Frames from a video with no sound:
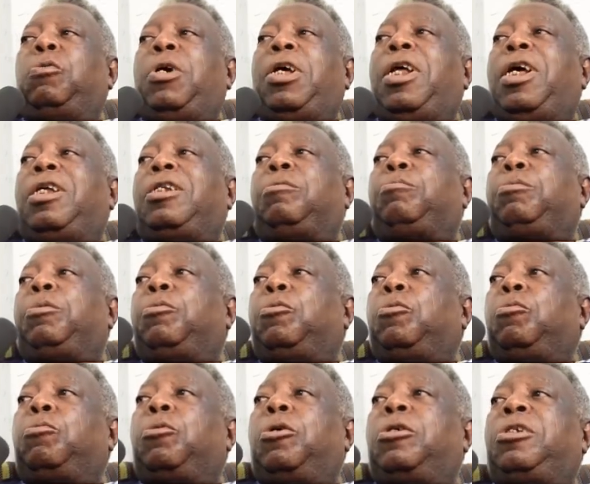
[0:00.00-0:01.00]
find that the people
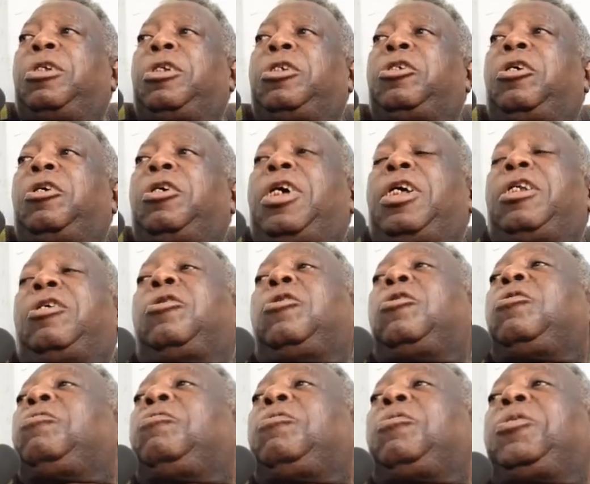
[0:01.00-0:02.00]
who brought the religion here, they
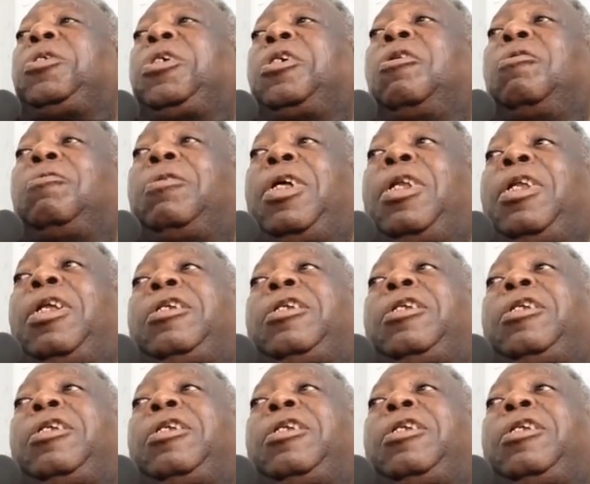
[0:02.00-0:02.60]
don't even think of that.